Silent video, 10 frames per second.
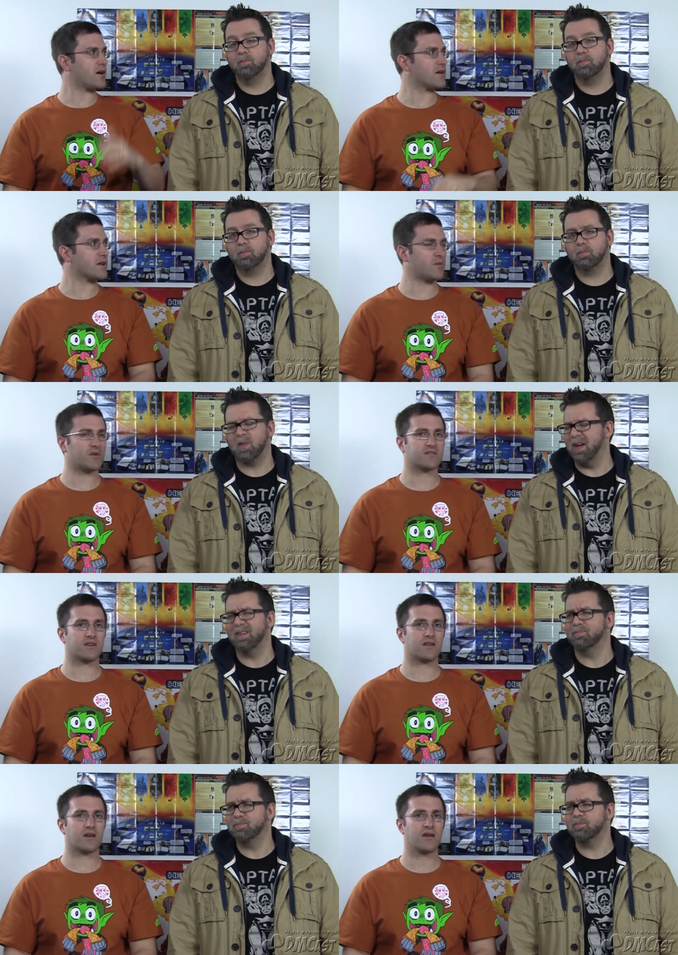Speaker 1: card game on
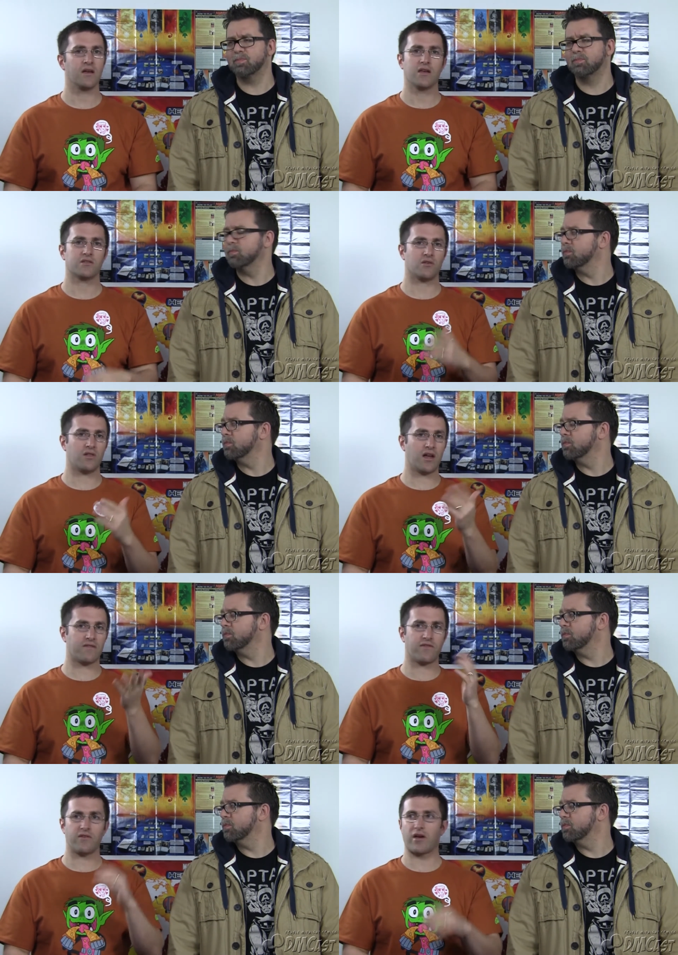yeah. Sunday. So a
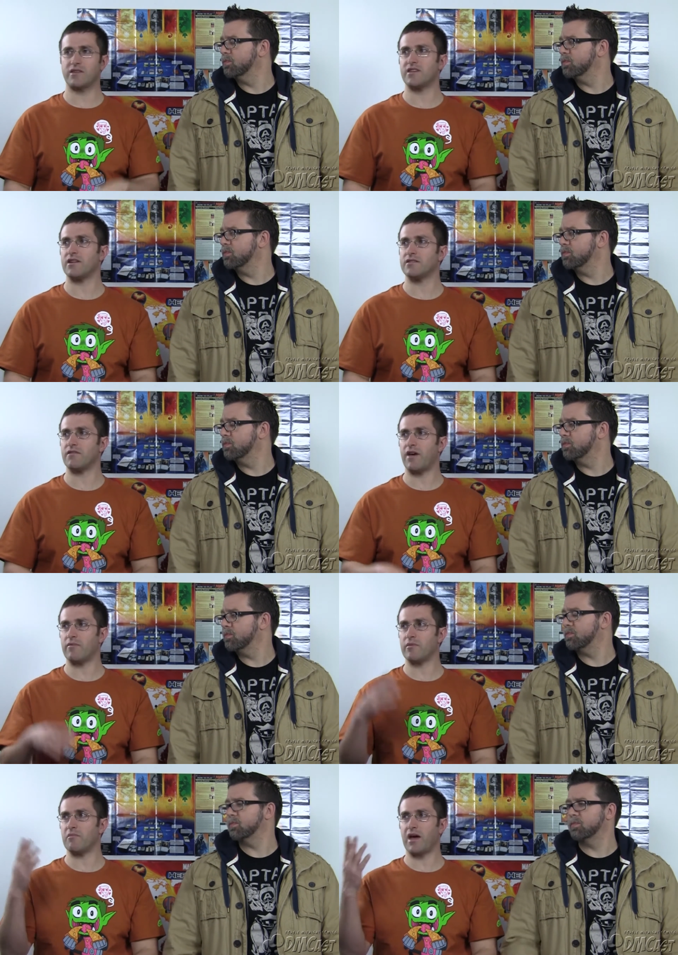lot of like, exciting stuff
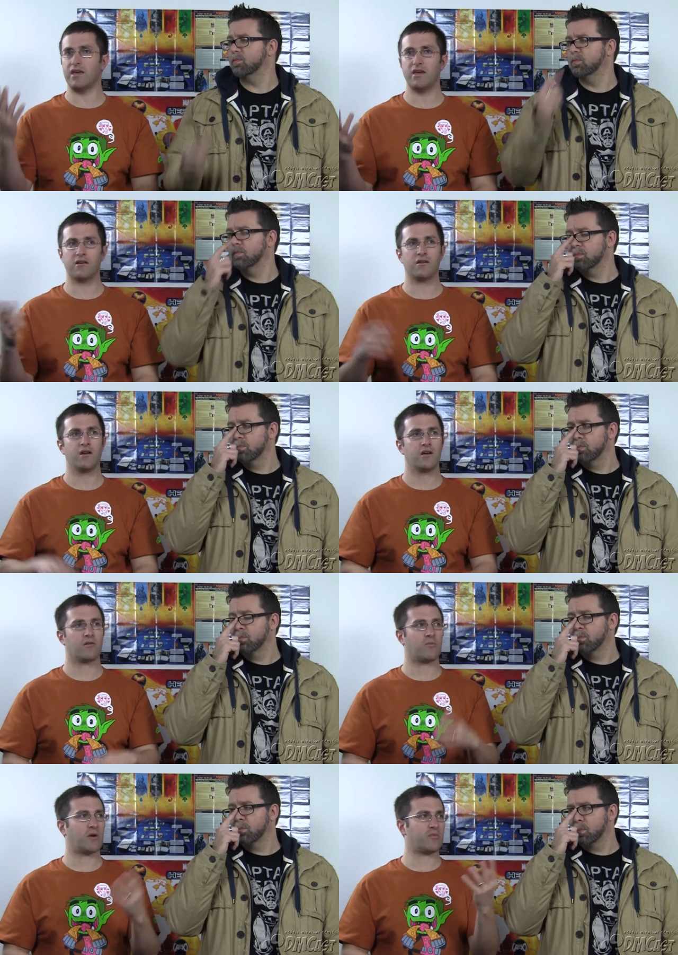happening back here.
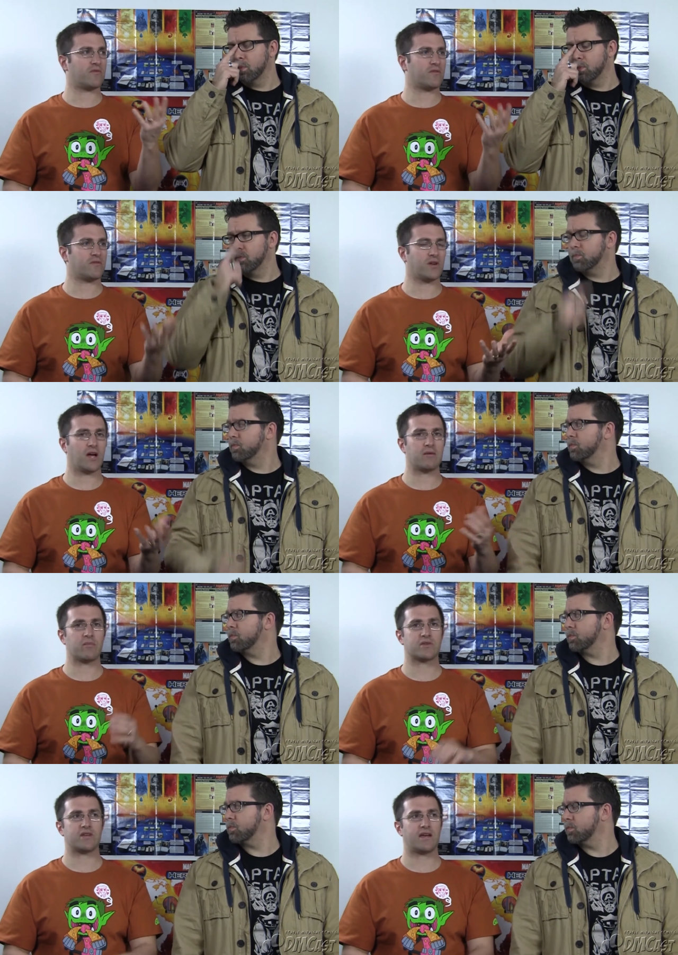We're prepping for Free
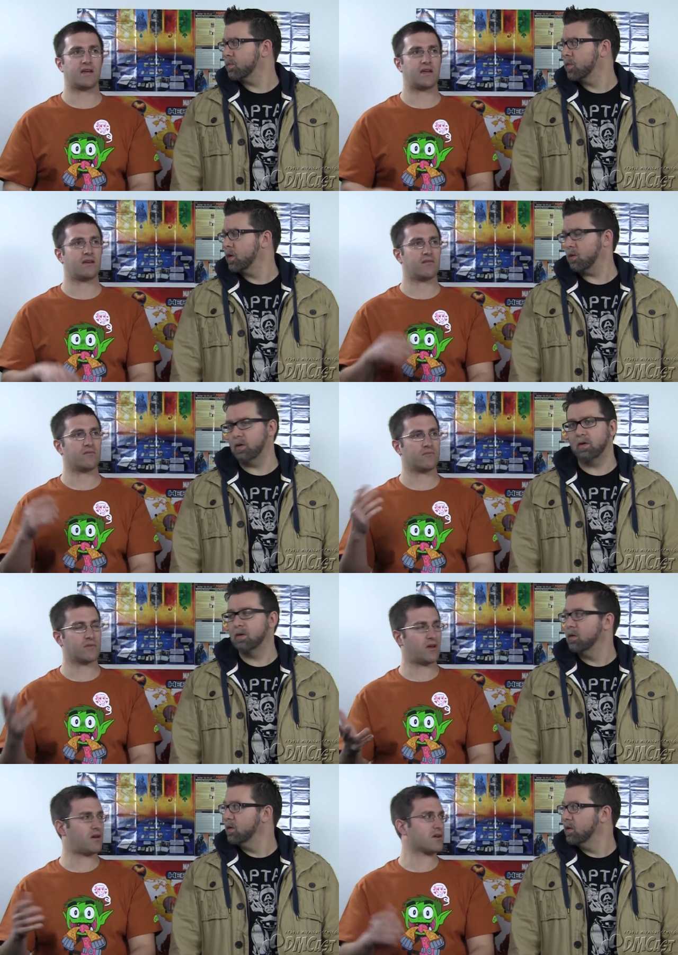Comic Book Day,
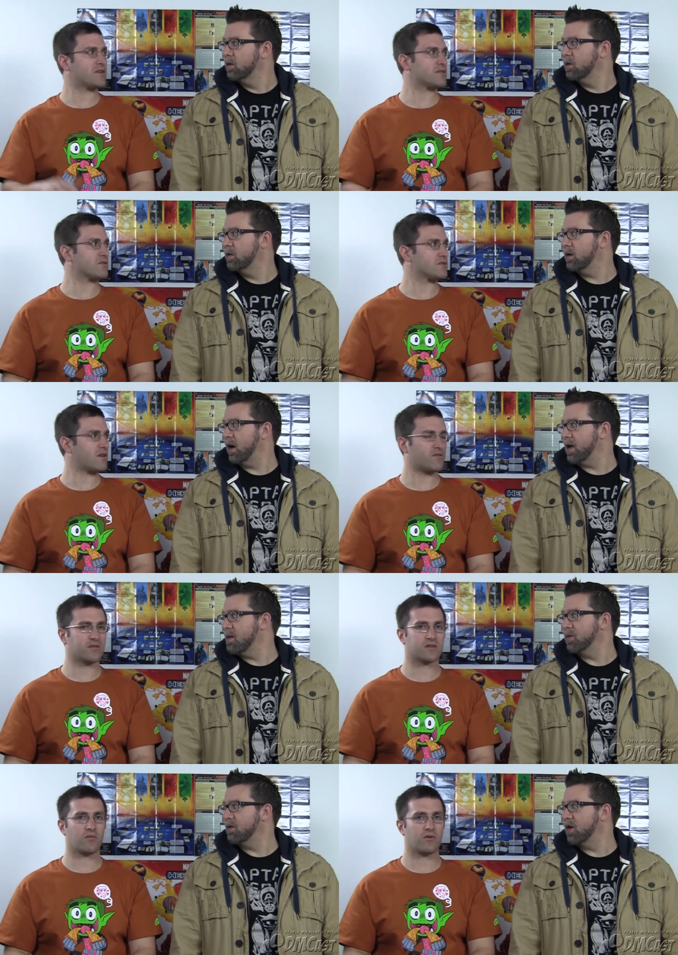all kinds of good stuff. I
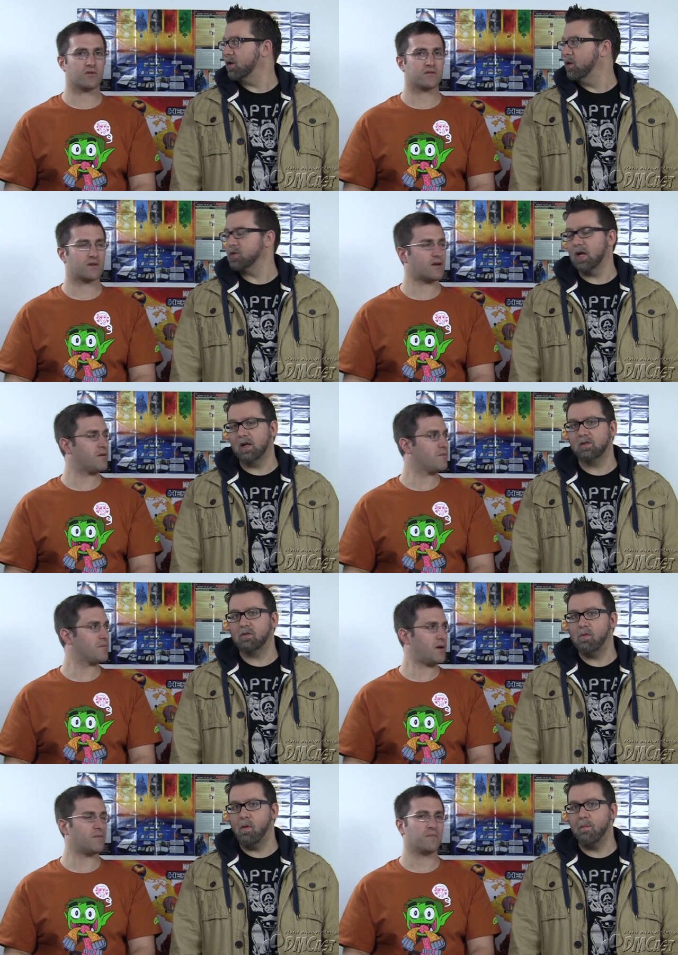can't believe how close so, that is.
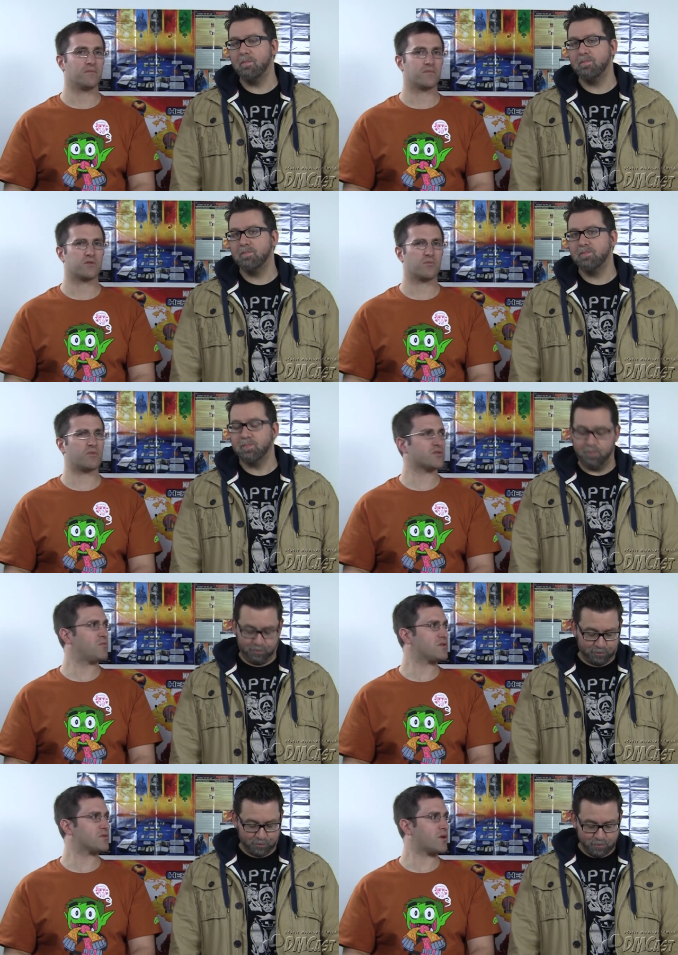Yeah, so about
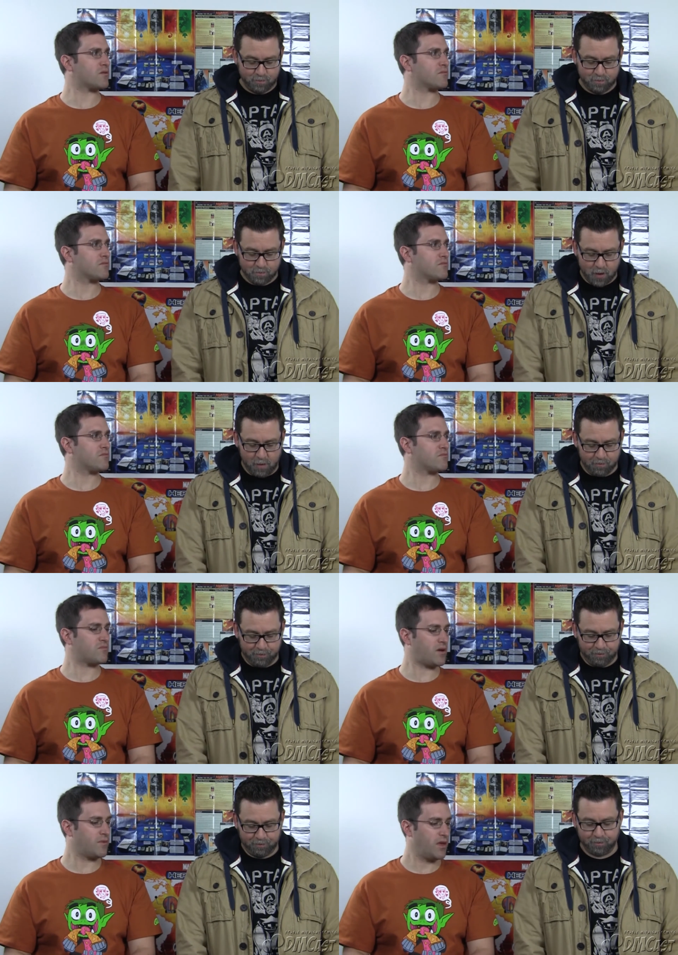two months away.
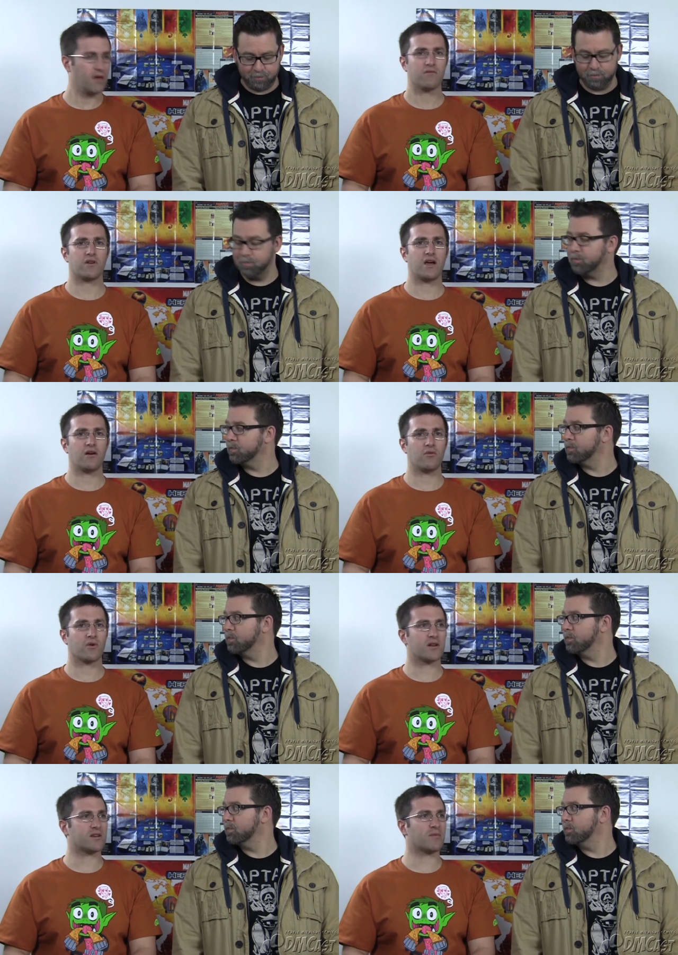Yep. But for now,
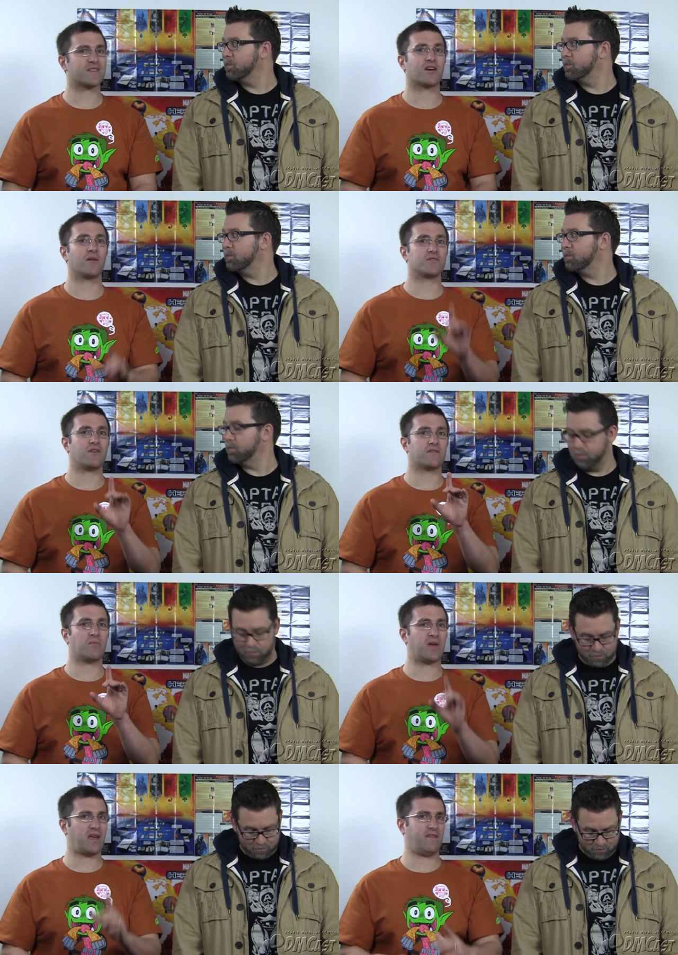we're going to talk about the comics you have
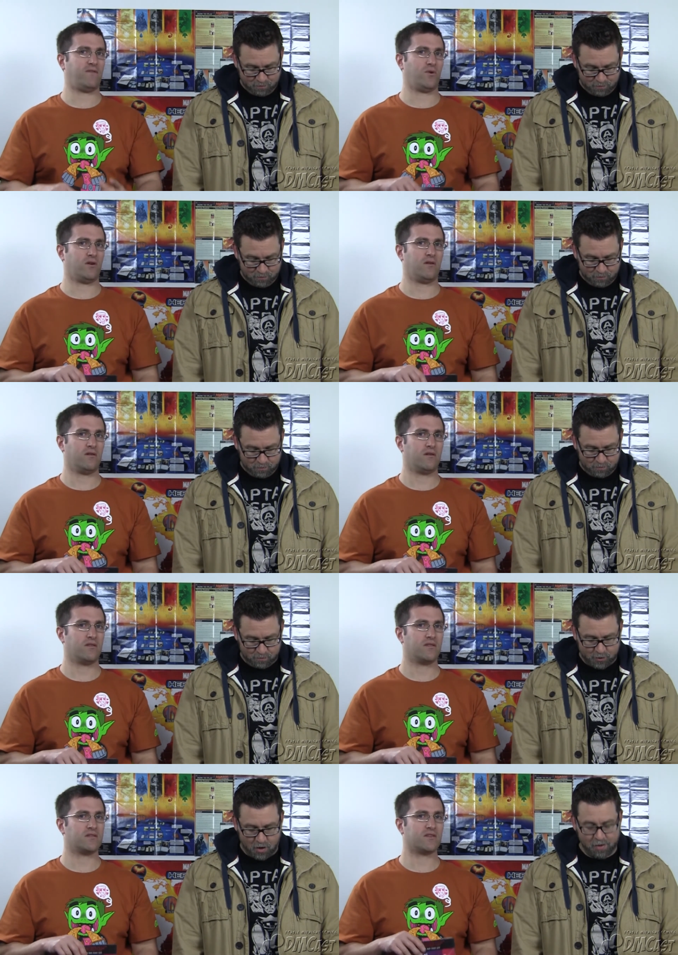to pay for.
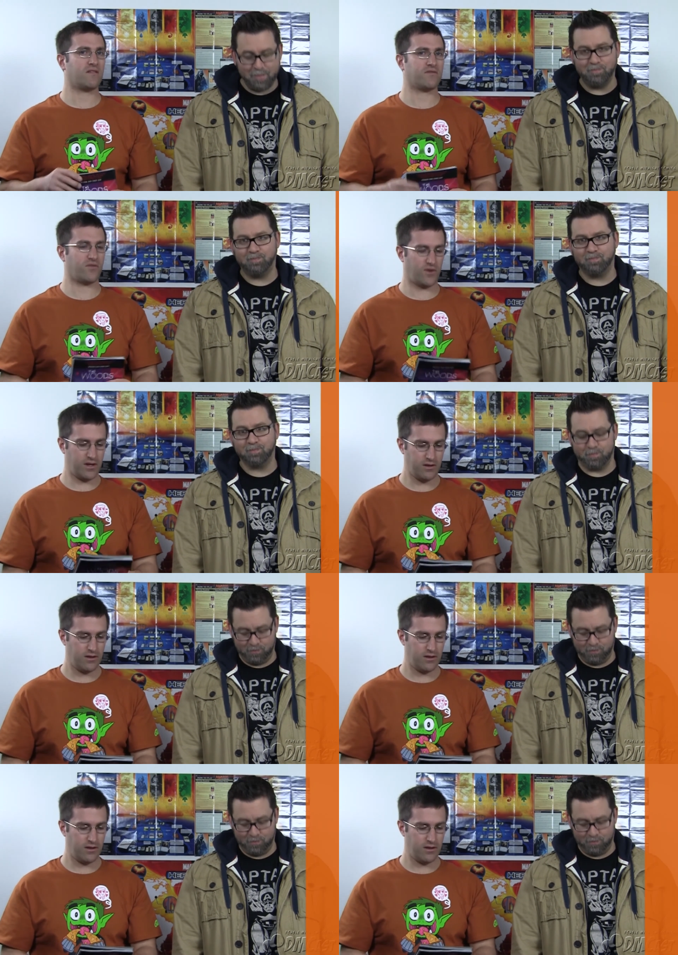Sorry. Free.